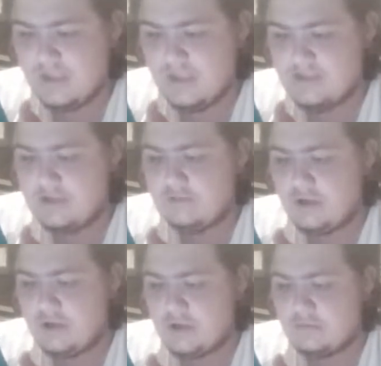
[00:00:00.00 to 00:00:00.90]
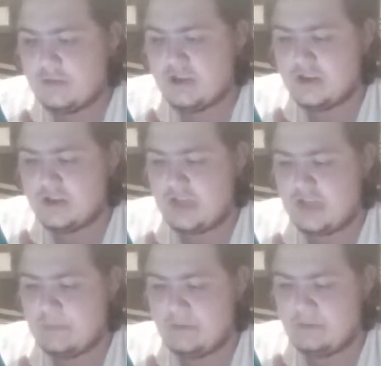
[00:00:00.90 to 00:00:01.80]
New Lockwood
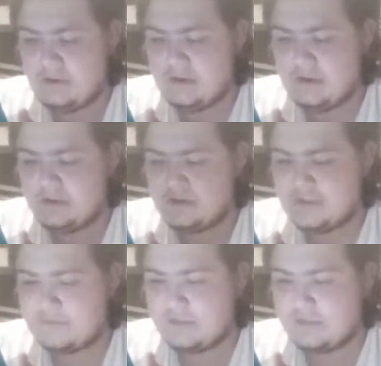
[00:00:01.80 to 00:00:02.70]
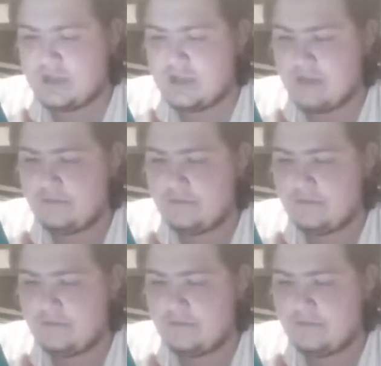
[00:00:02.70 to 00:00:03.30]
Library Arena in Jurassic World Alive.